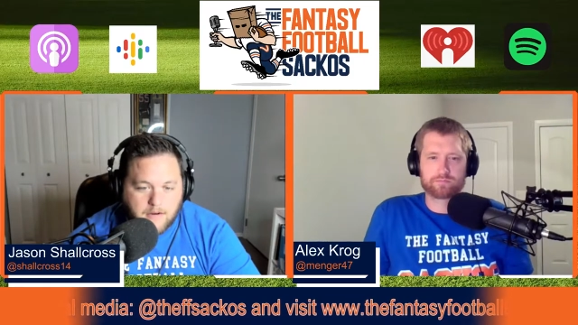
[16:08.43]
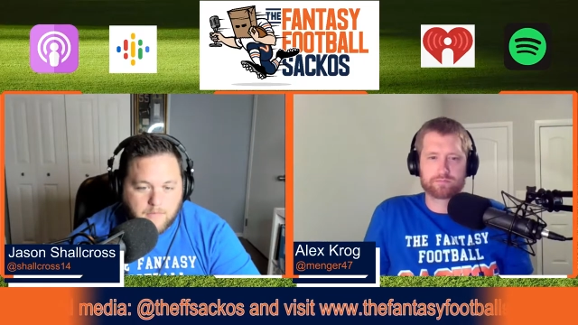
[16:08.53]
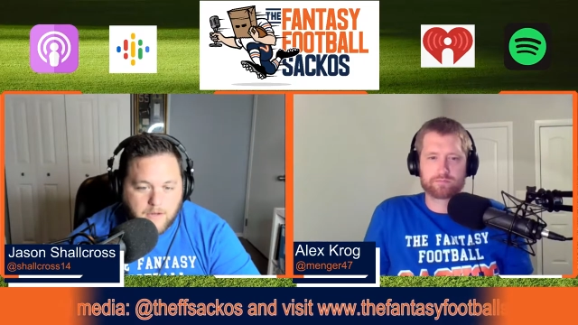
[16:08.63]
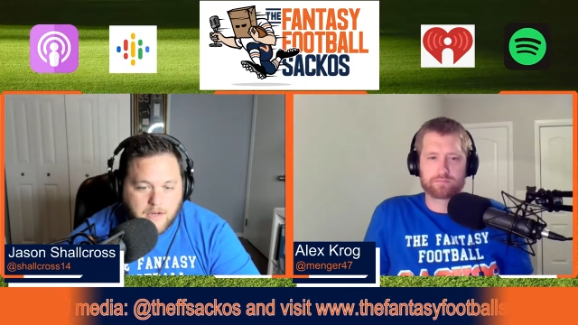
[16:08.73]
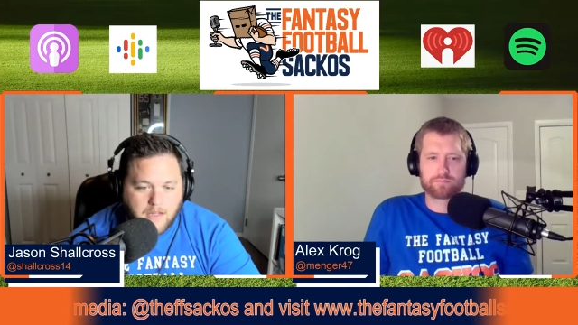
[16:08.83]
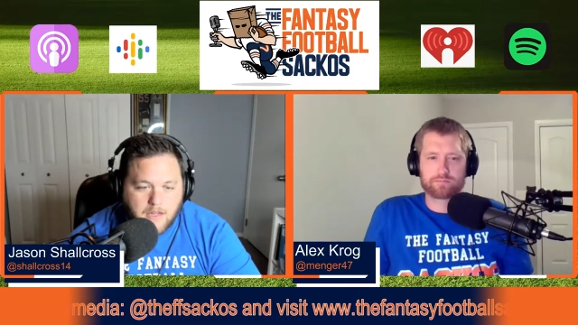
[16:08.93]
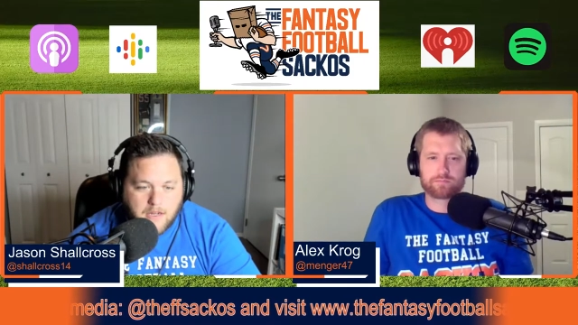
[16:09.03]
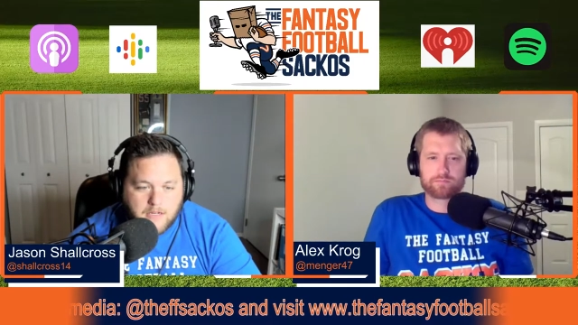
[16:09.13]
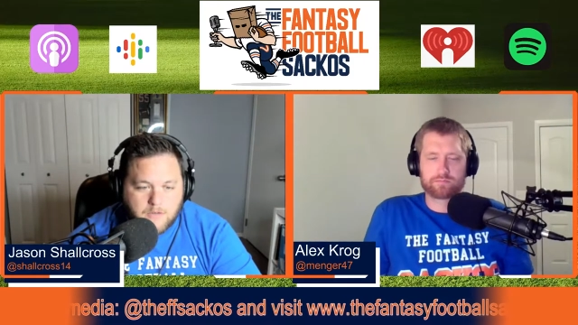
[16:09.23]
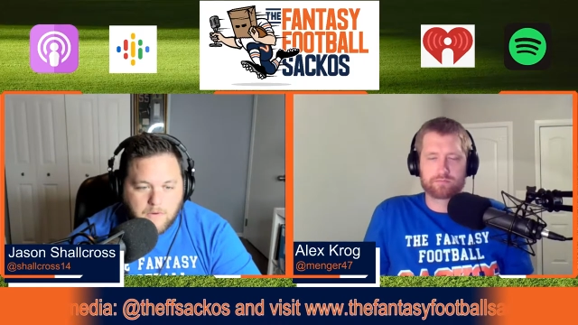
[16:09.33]
Speaker 1: But
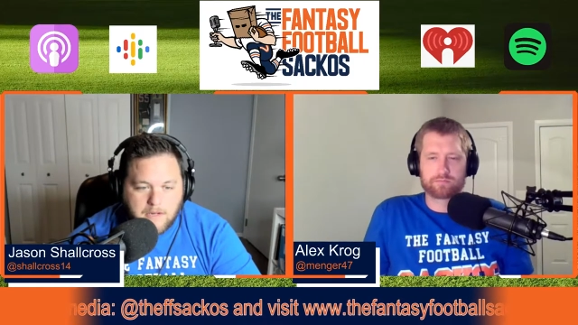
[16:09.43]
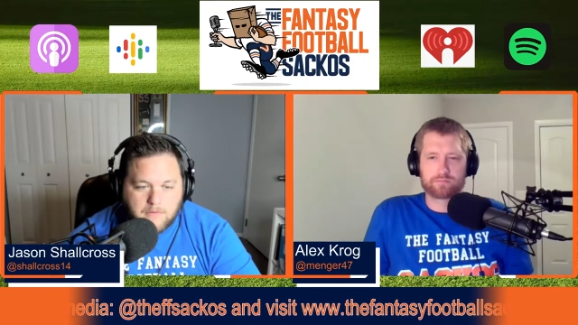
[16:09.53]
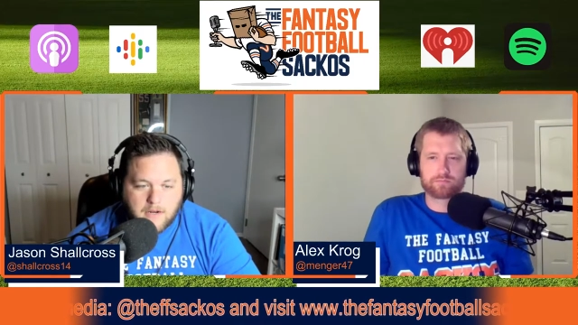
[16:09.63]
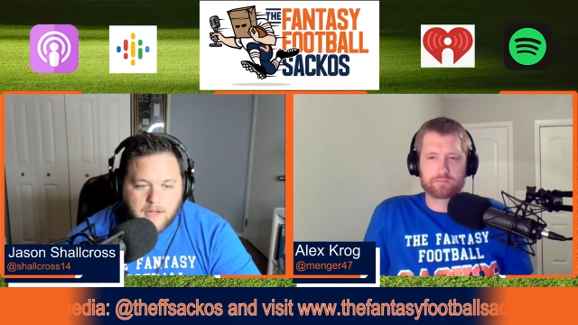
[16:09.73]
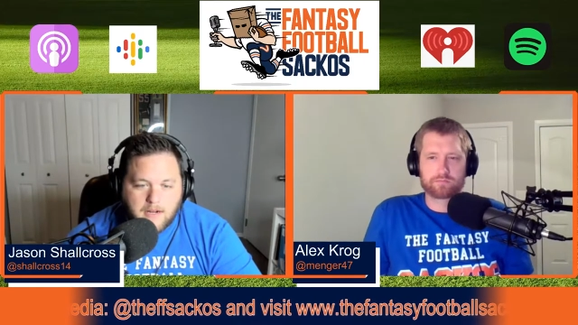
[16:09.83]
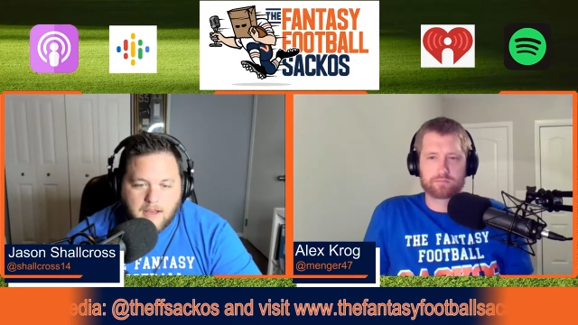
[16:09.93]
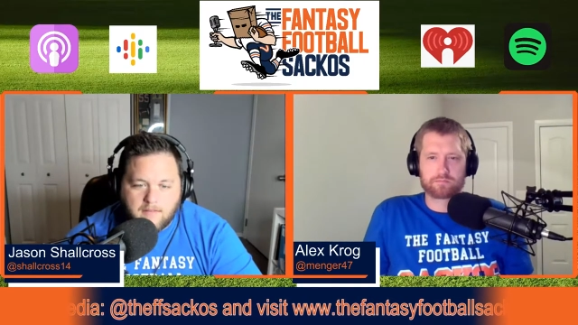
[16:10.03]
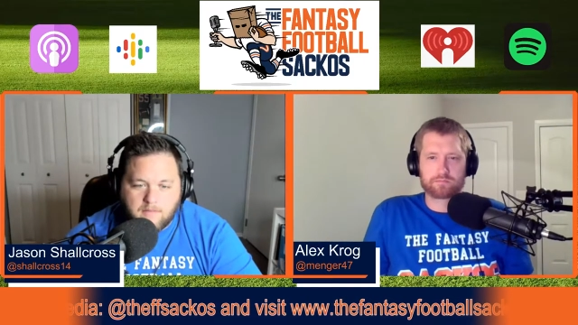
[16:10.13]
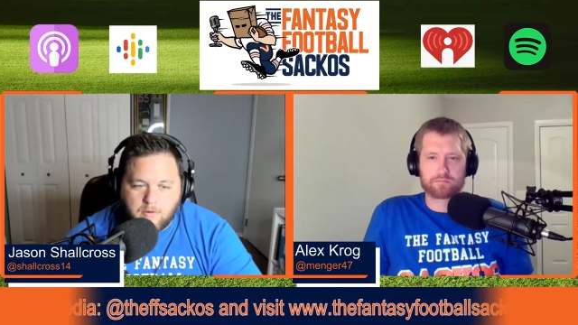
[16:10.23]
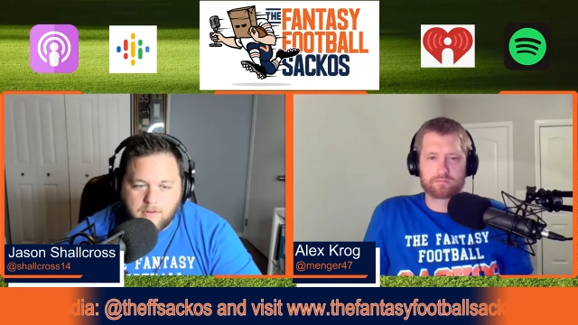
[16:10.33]
21 and a
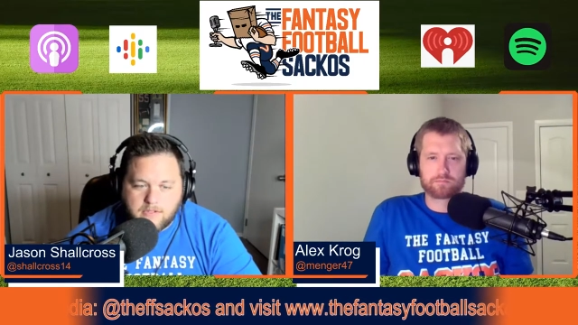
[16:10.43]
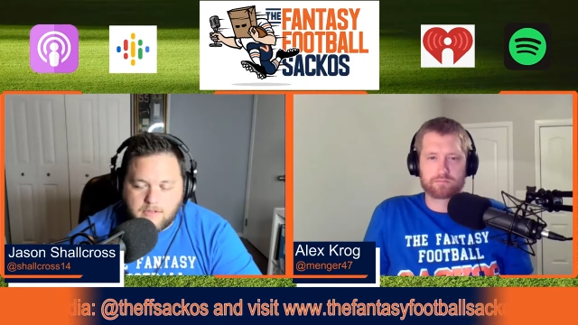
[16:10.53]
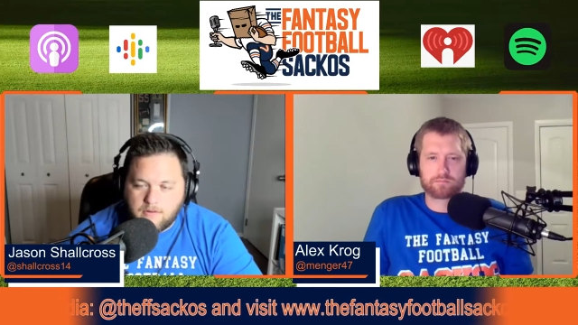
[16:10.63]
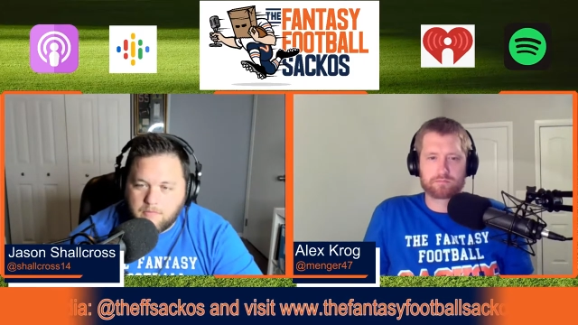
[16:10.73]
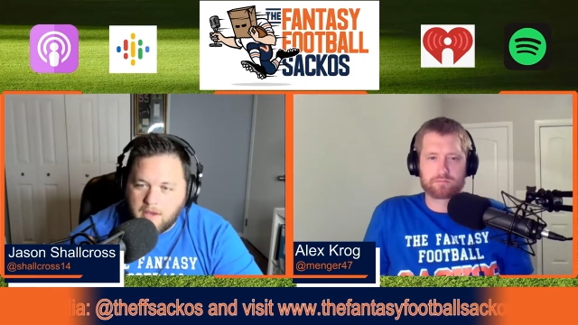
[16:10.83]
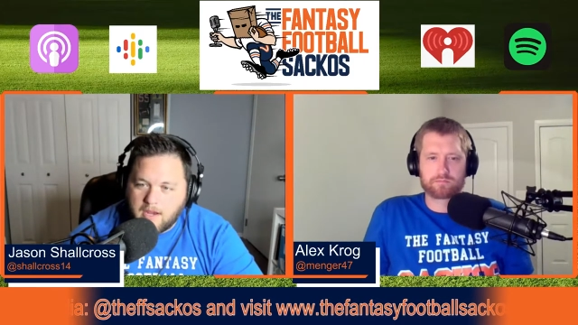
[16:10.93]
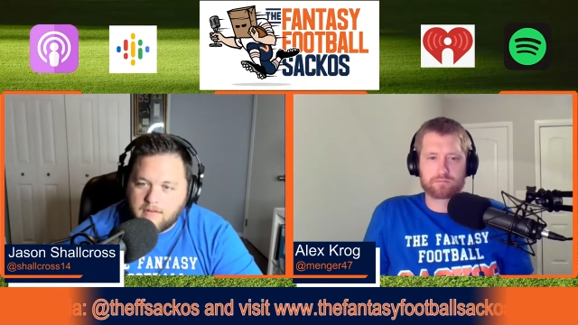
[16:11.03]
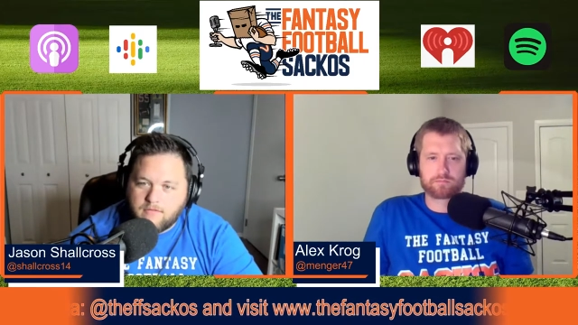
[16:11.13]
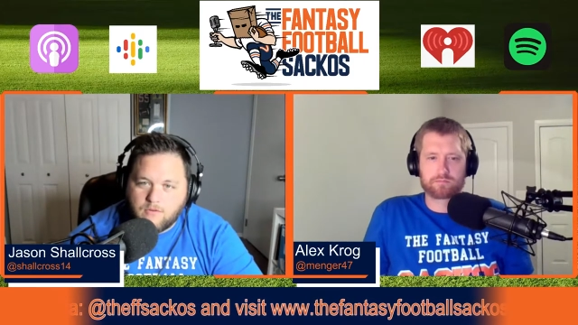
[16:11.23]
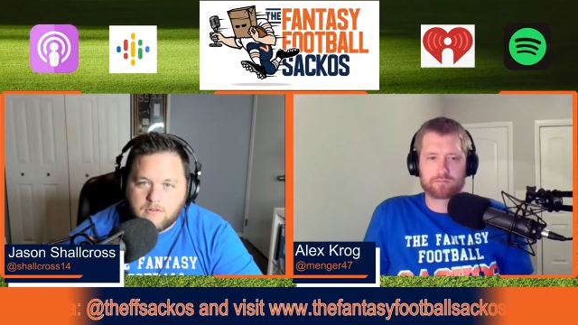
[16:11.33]
half points going back
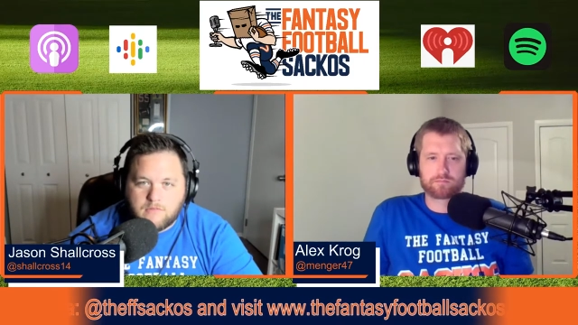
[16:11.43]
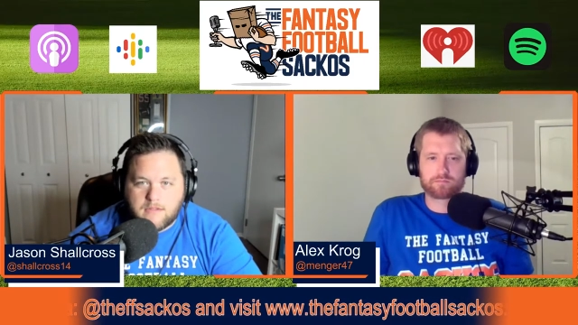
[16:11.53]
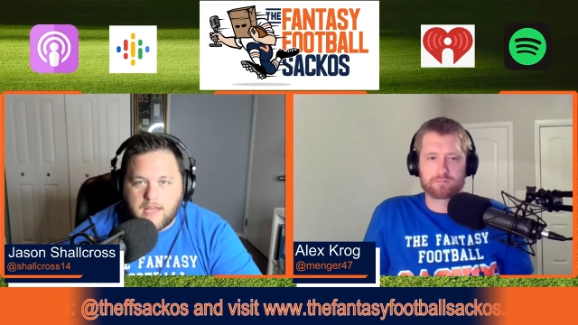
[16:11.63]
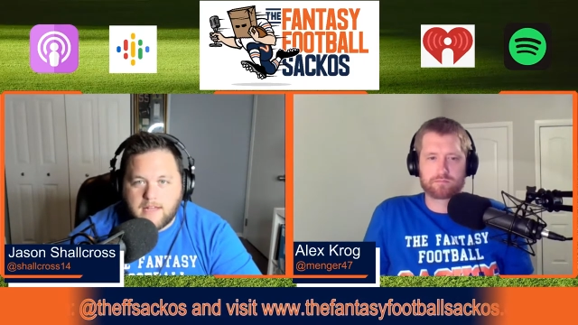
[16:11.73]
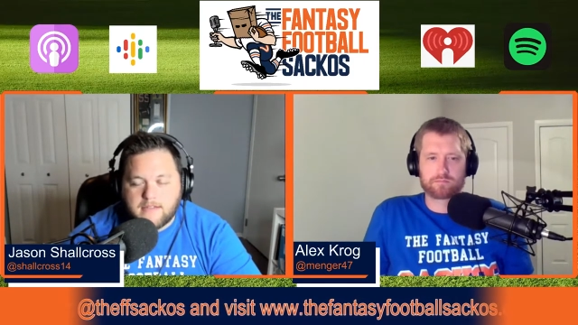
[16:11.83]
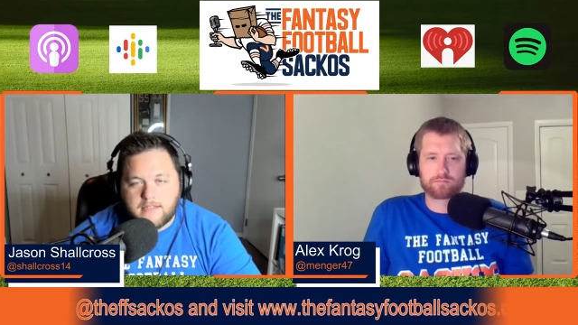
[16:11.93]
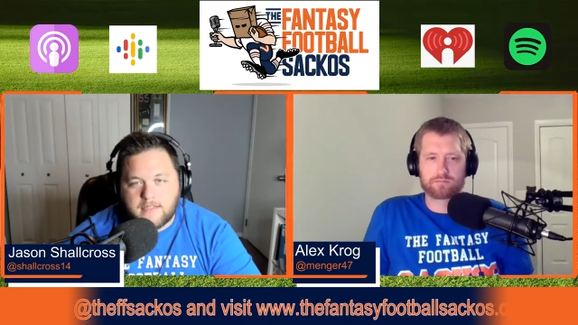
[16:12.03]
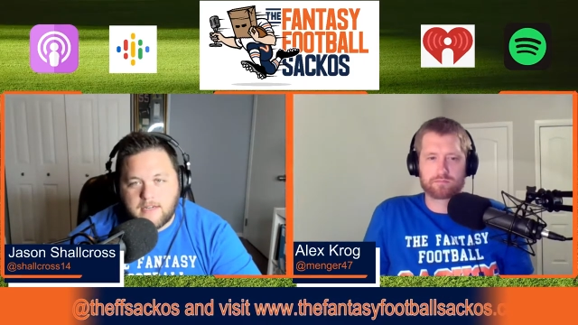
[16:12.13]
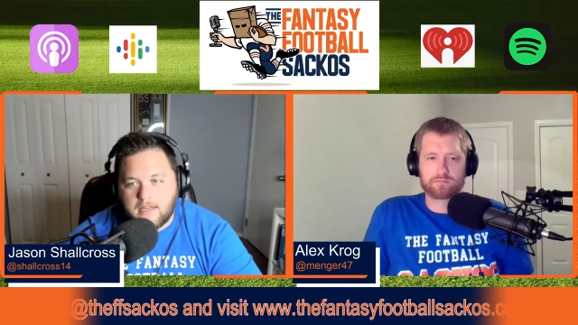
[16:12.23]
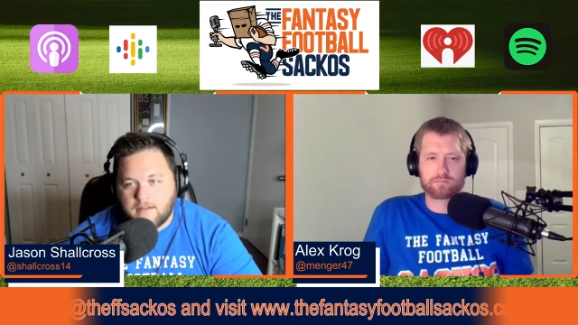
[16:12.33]
and forth with Kansas
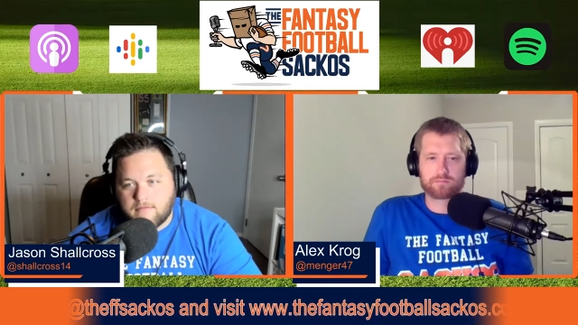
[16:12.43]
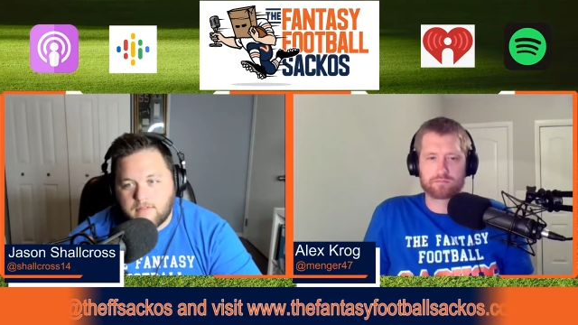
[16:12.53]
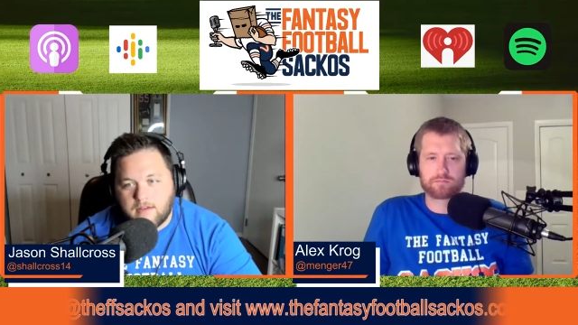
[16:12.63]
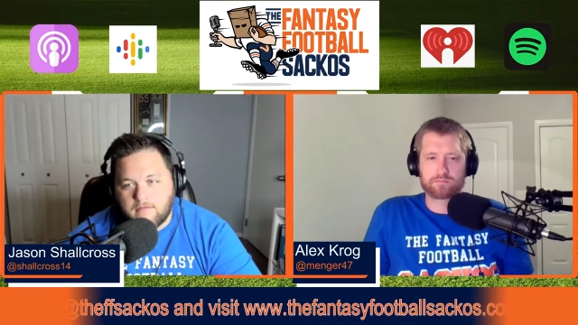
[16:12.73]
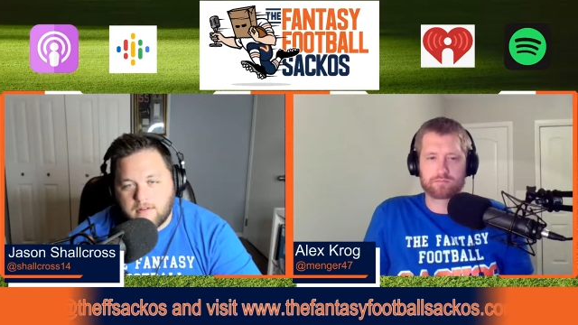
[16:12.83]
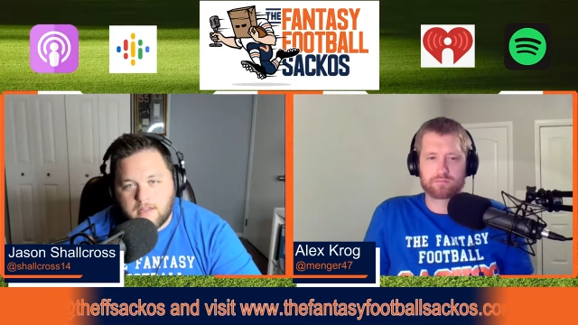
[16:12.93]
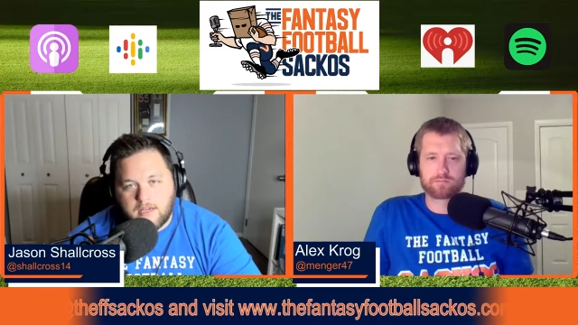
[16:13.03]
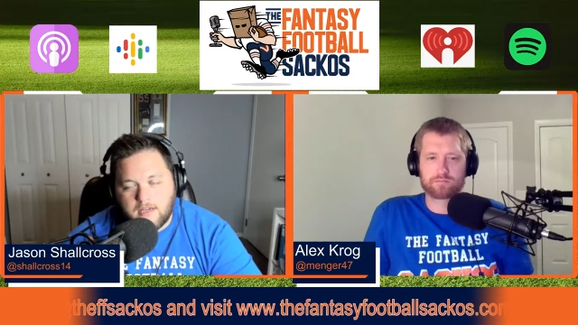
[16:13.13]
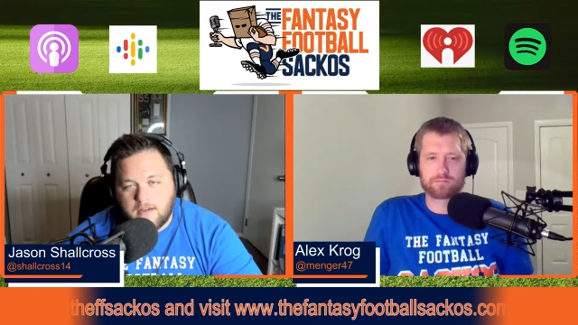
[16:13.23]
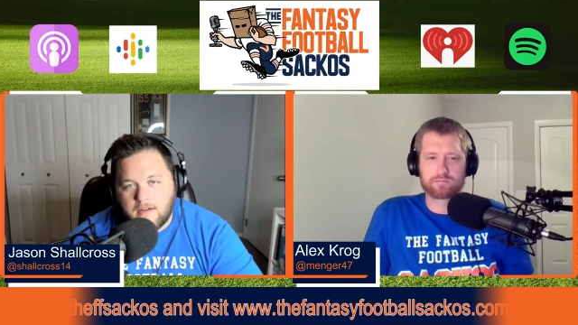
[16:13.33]
City. It, they really,